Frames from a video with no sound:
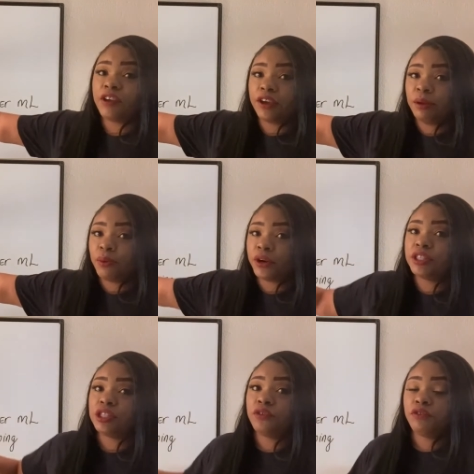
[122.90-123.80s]
very
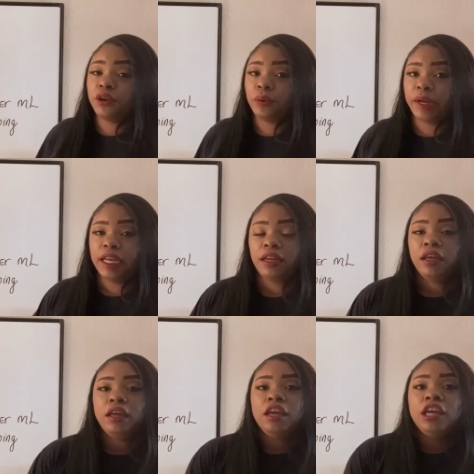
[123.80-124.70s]
important to the flow rate.
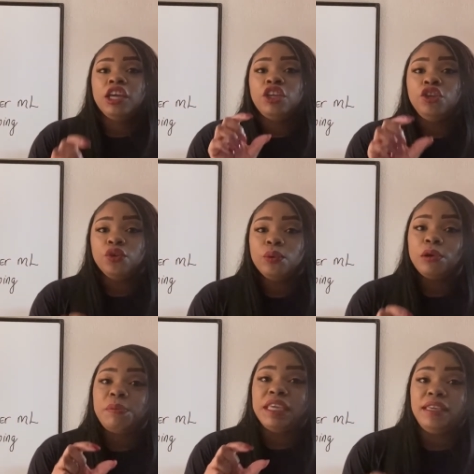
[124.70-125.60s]
You
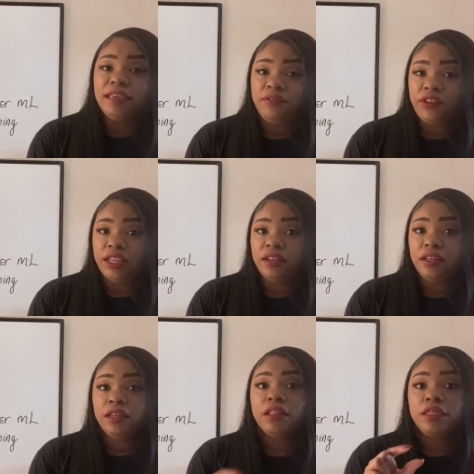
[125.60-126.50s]
will be given
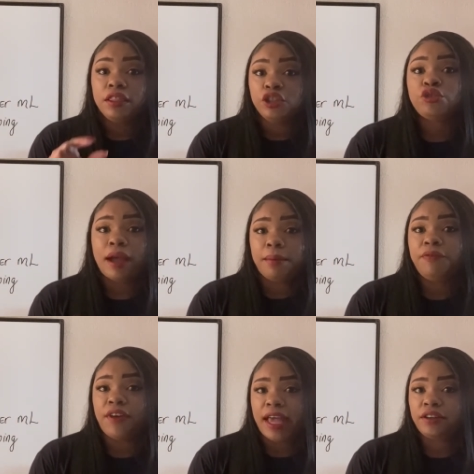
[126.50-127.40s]
the drop
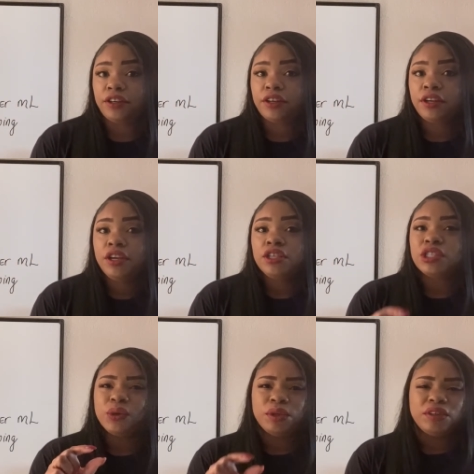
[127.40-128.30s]
factor.
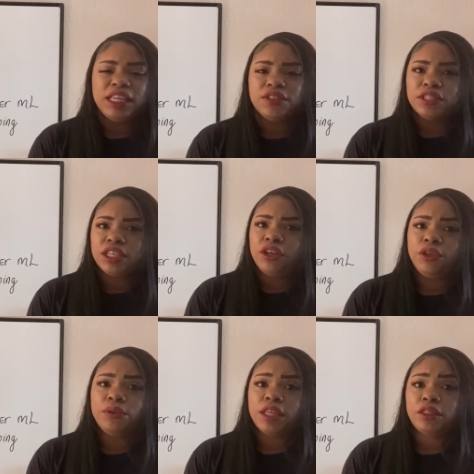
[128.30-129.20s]
So it'll either tell
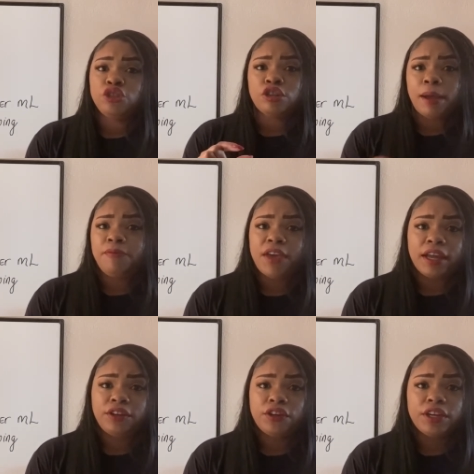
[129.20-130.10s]
you that the drop
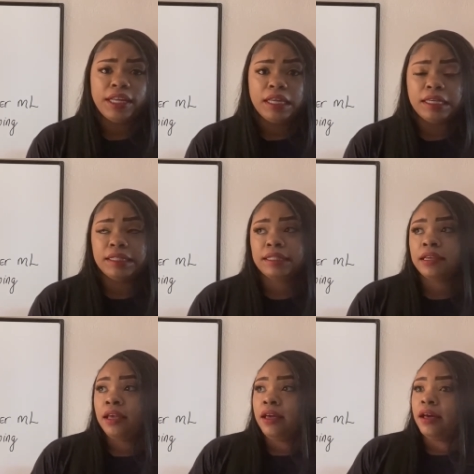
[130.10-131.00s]
factor is
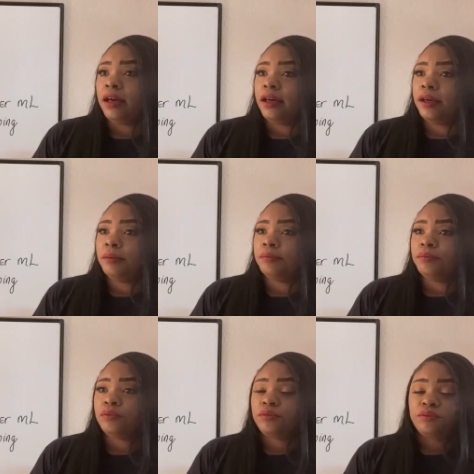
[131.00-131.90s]

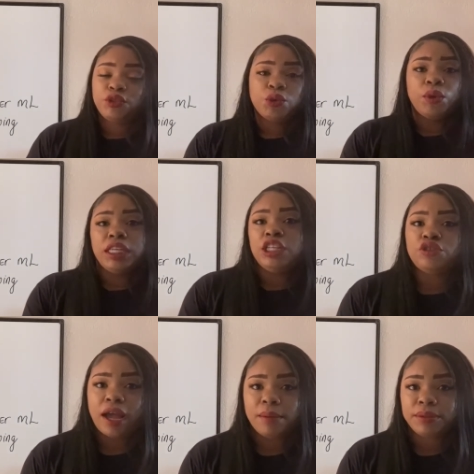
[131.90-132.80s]
20
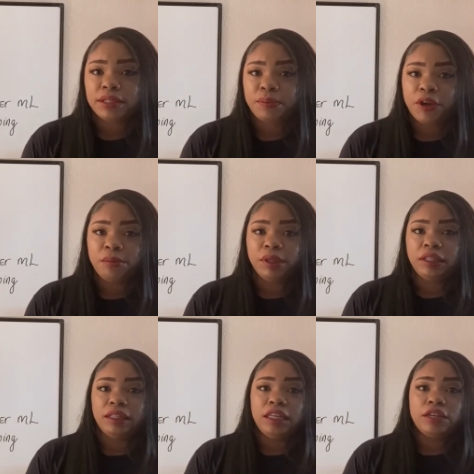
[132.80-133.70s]
drops per
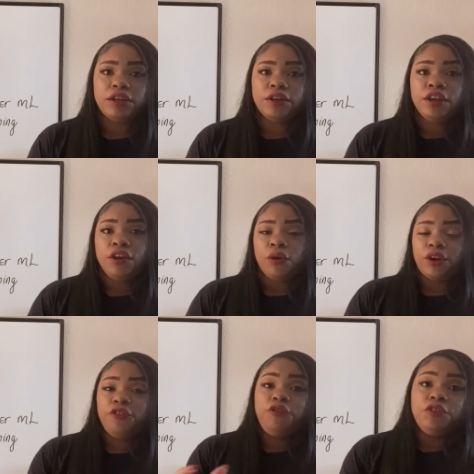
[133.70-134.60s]
milliliter
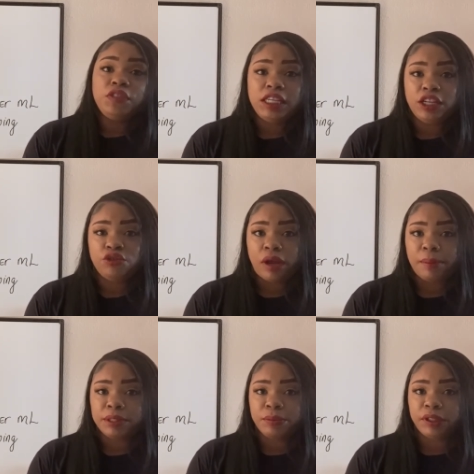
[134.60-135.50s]
or 15
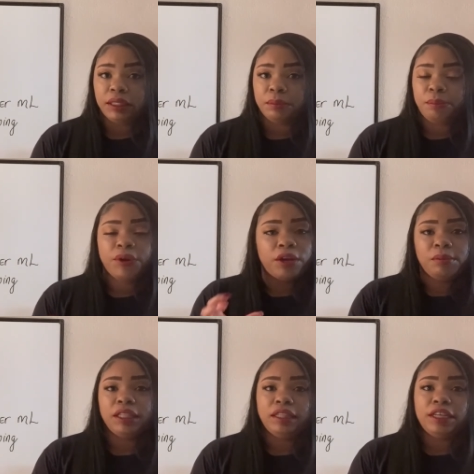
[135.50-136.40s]
drops per
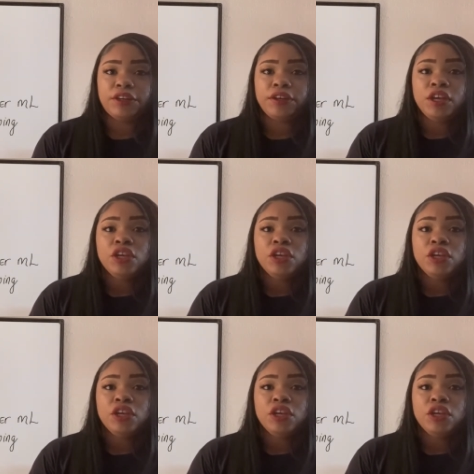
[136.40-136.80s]
milliliter.